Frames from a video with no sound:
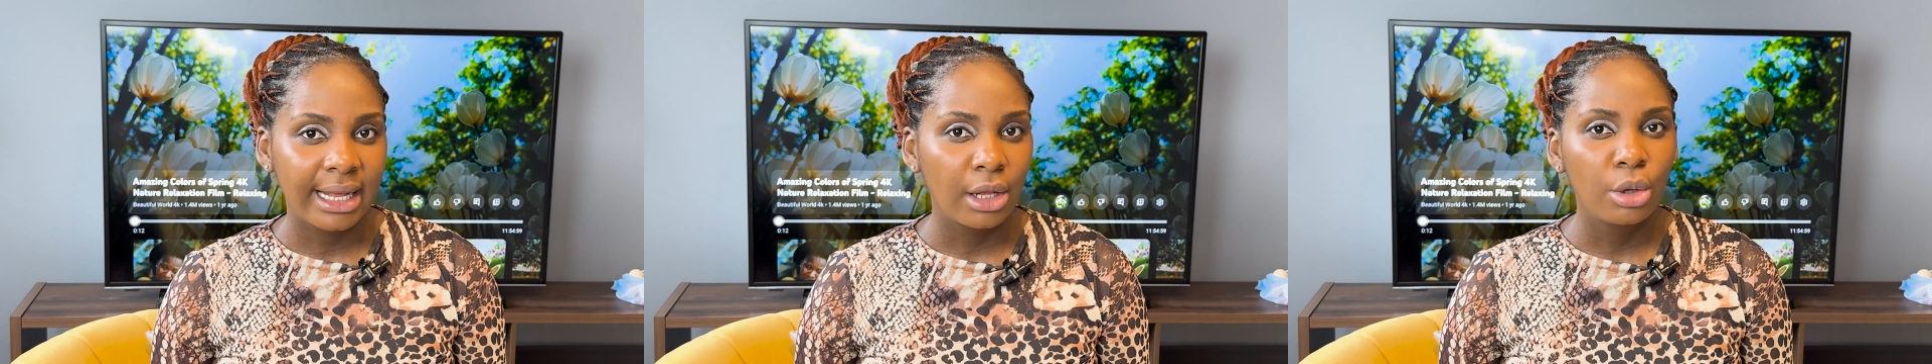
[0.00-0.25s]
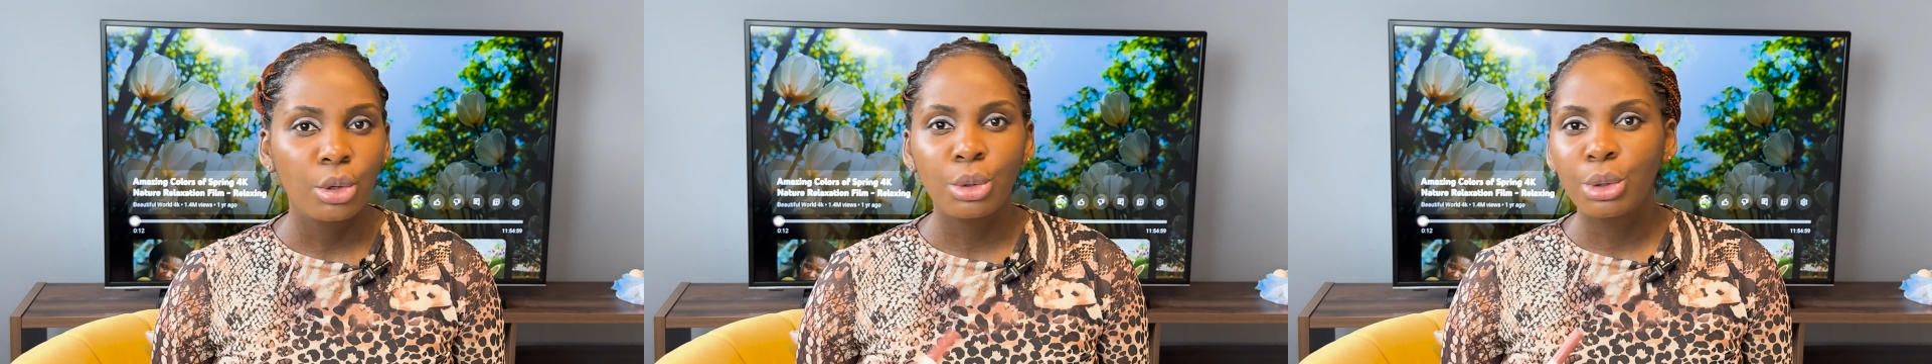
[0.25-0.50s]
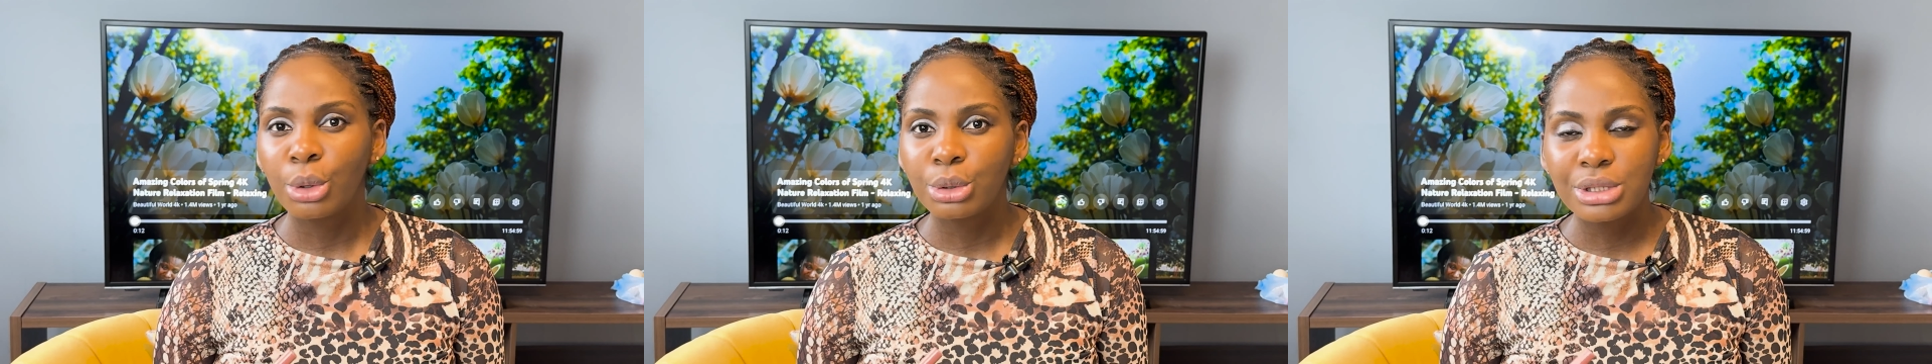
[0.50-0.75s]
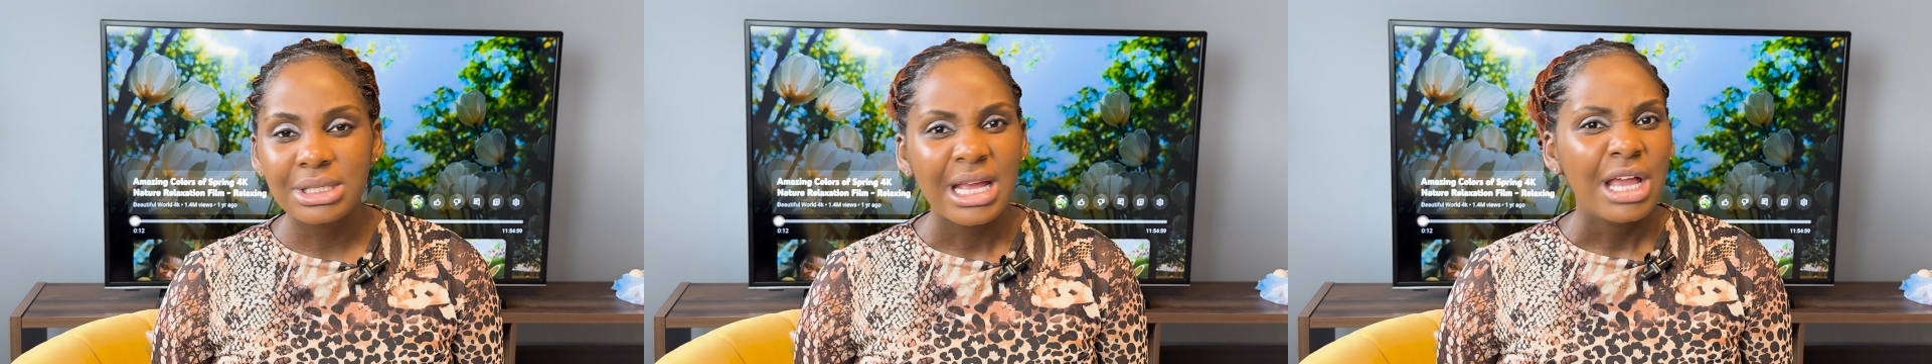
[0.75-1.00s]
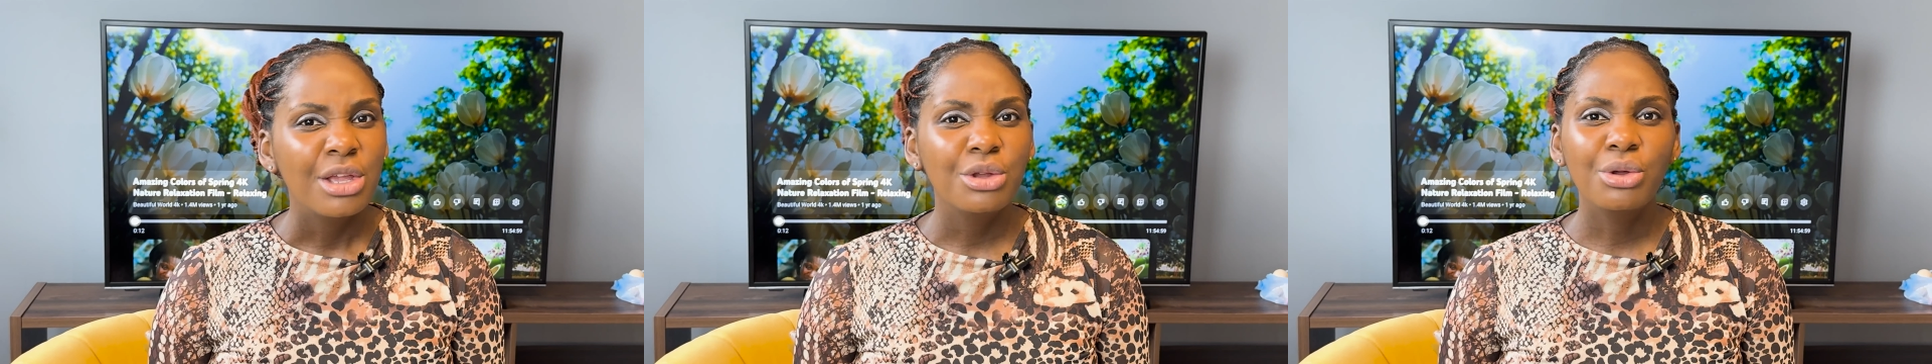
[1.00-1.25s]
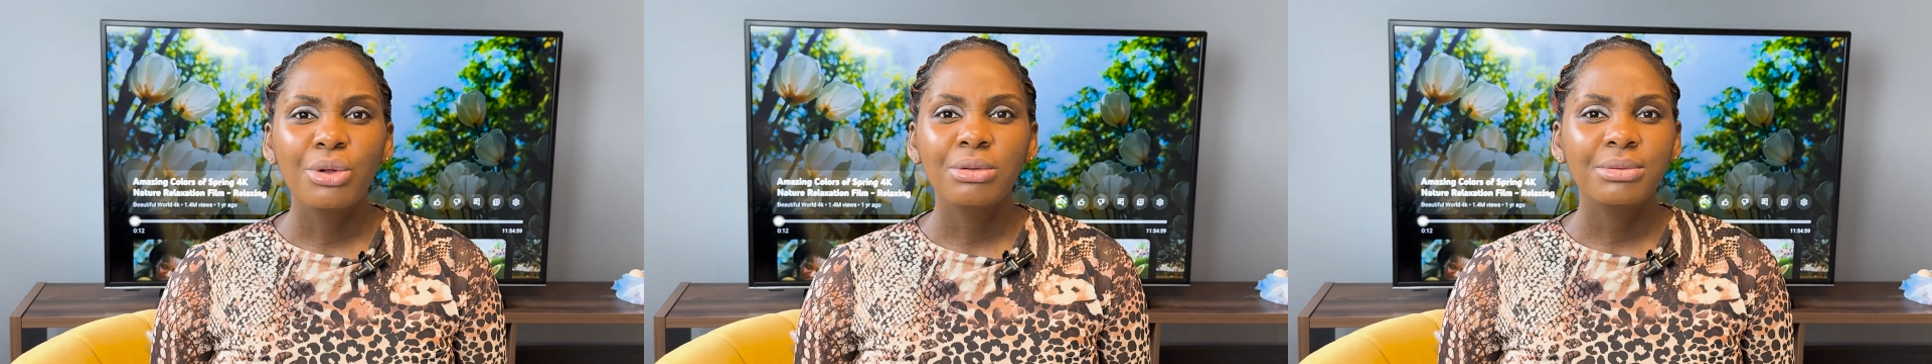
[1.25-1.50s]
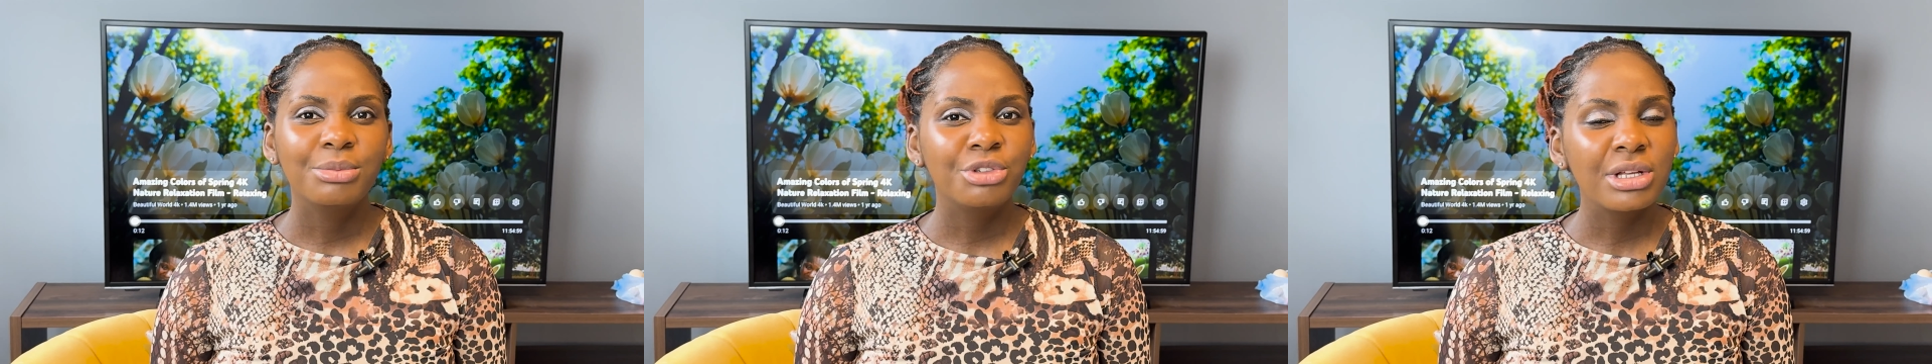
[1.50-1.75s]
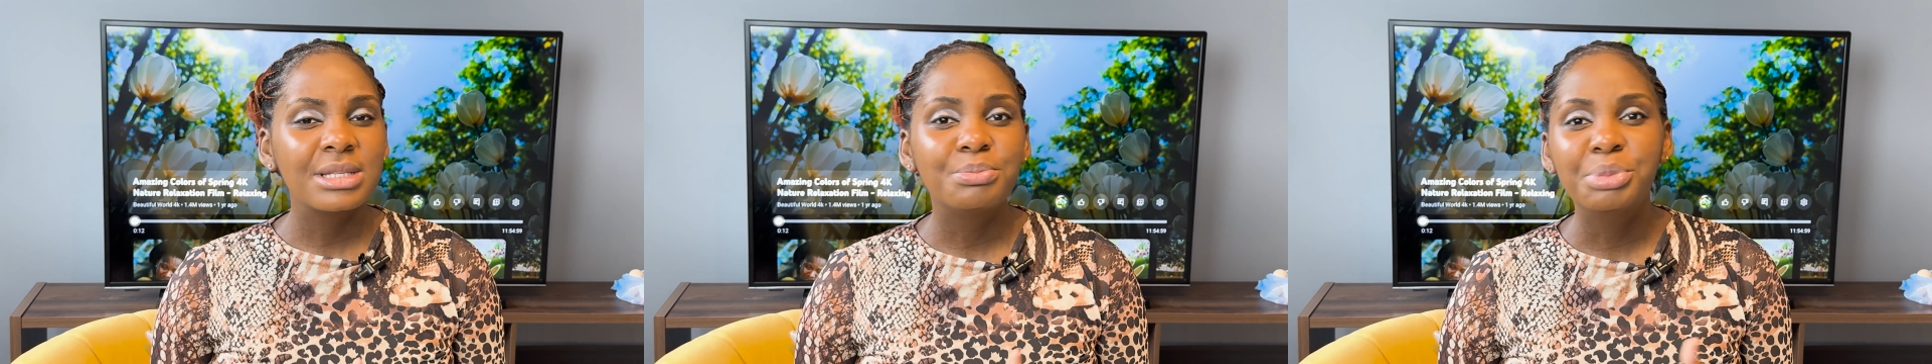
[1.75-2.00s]
like clothes, you know,
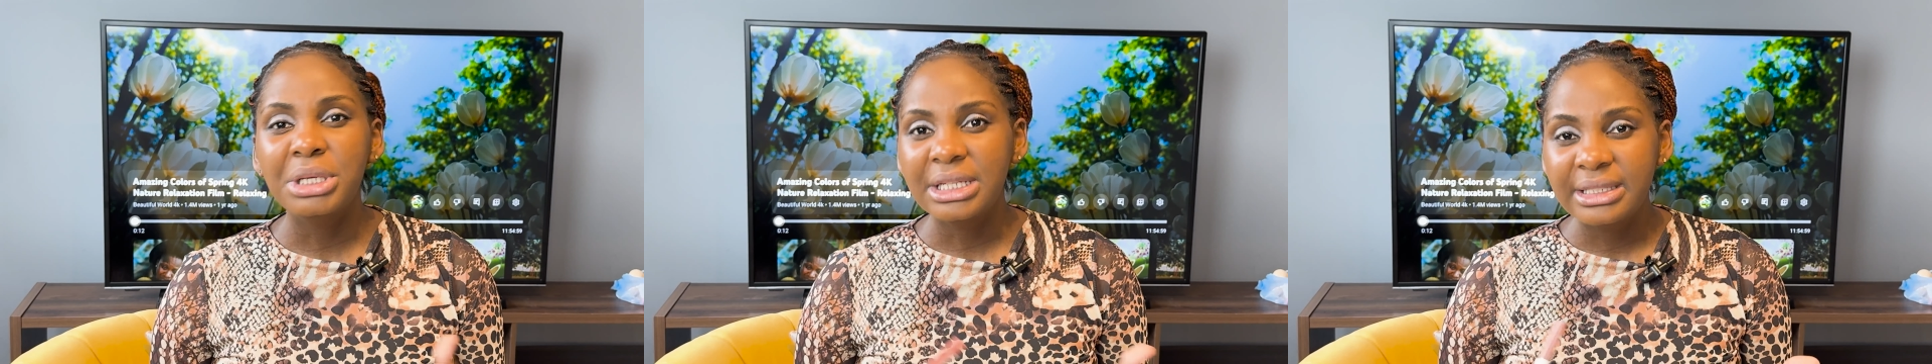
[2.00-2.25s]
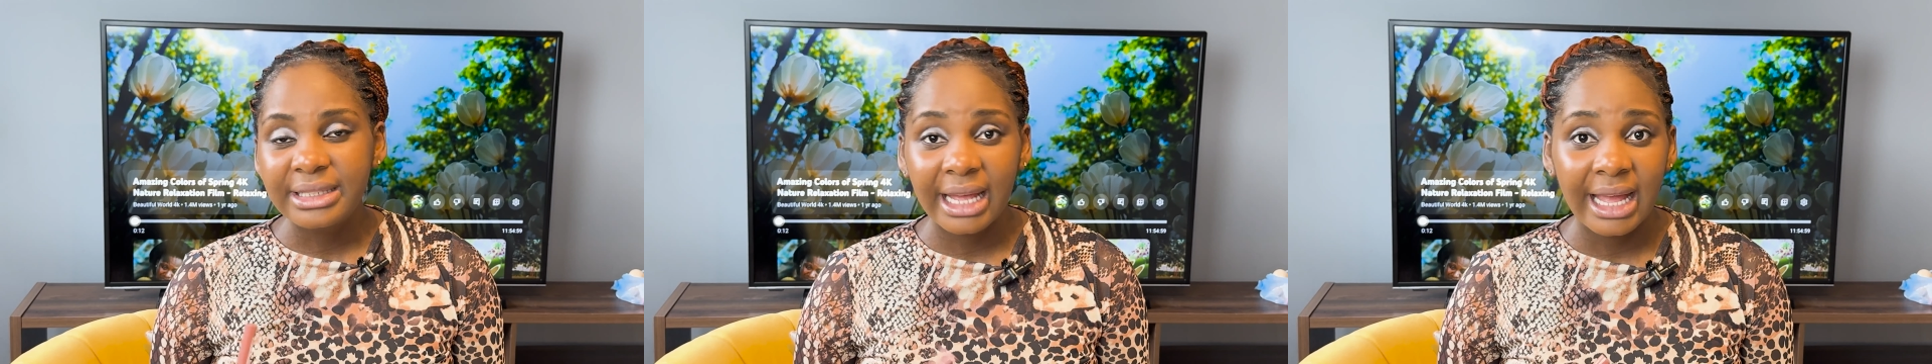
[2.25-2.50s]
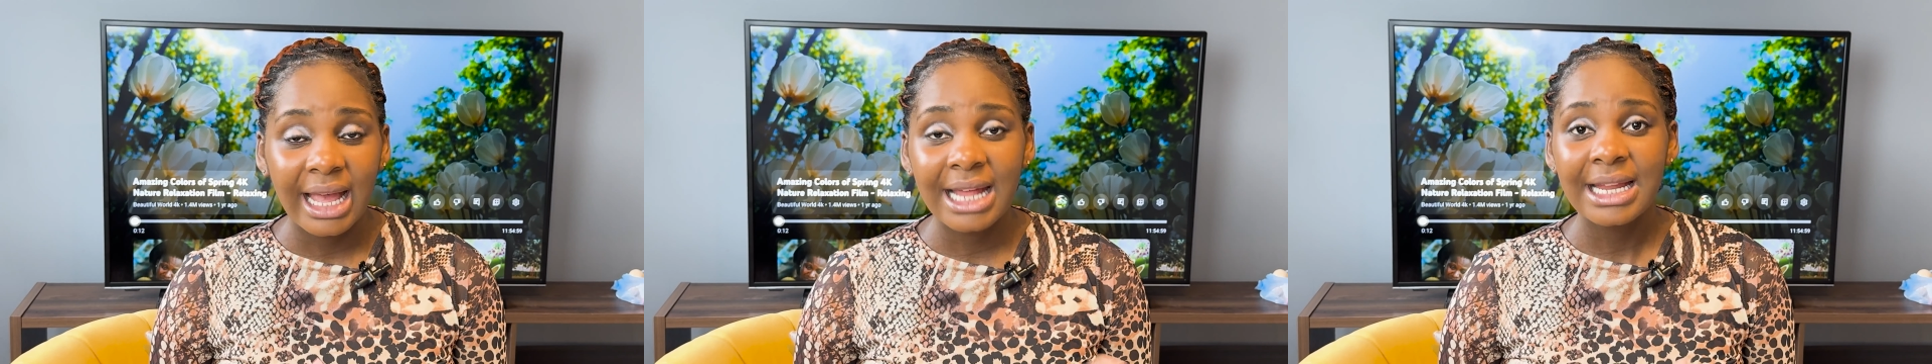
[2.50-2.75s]
just being there.